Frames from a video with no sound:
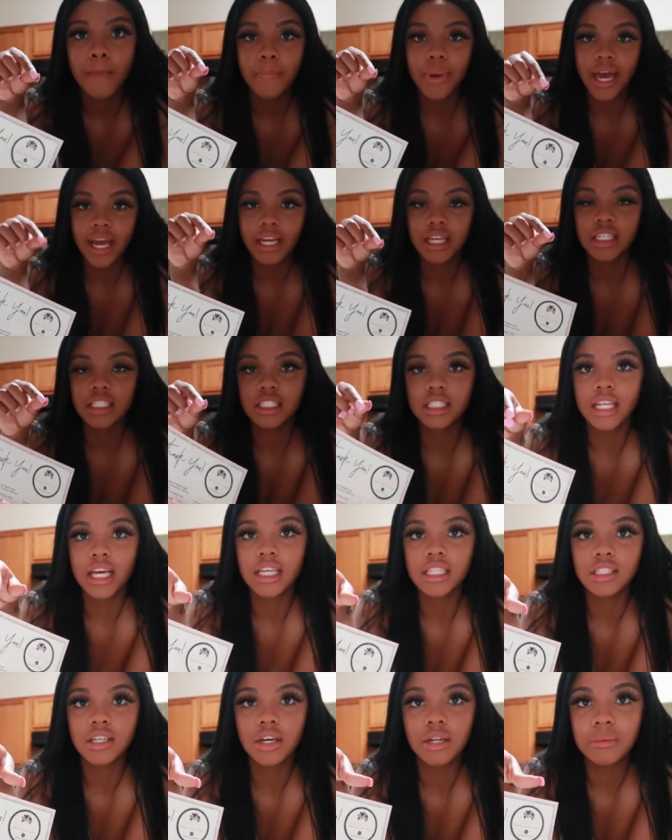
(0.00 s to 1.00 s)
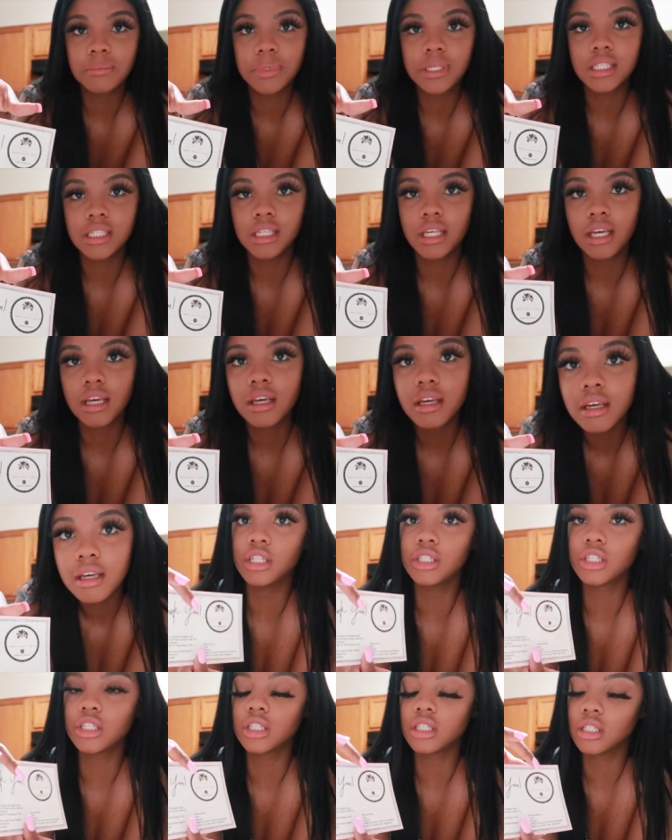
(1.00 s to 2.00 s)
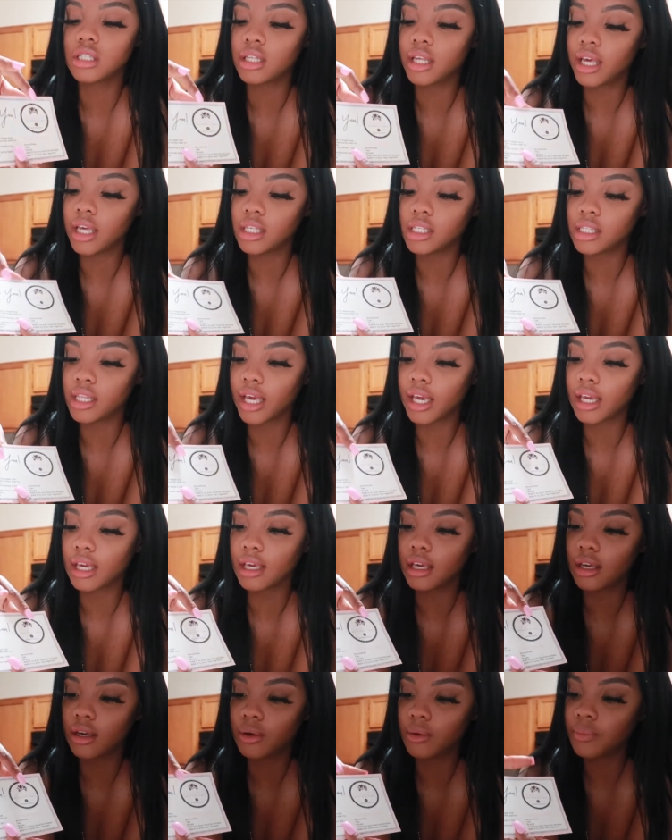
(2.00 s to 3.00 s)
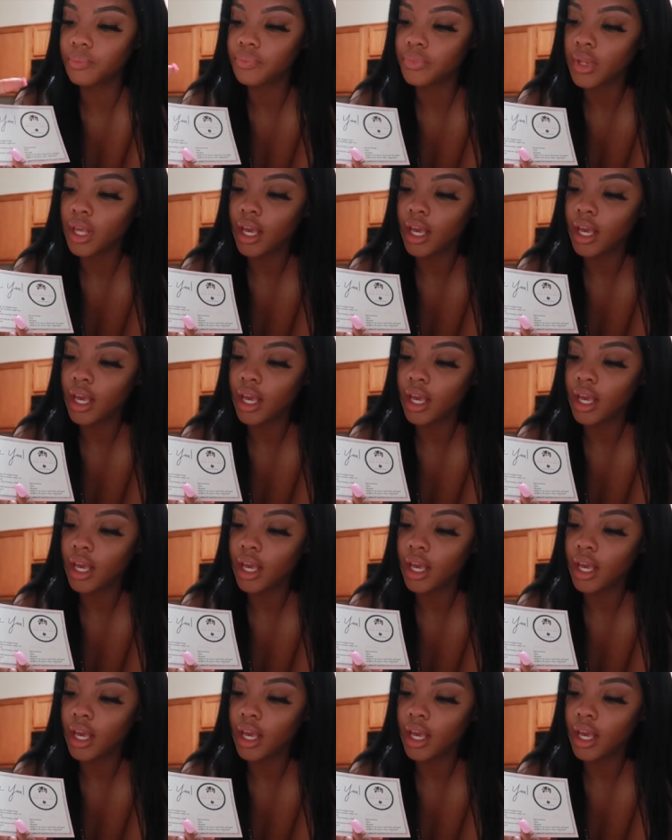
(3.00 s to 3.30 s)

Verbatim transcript: package that's going to be sent it just says thank you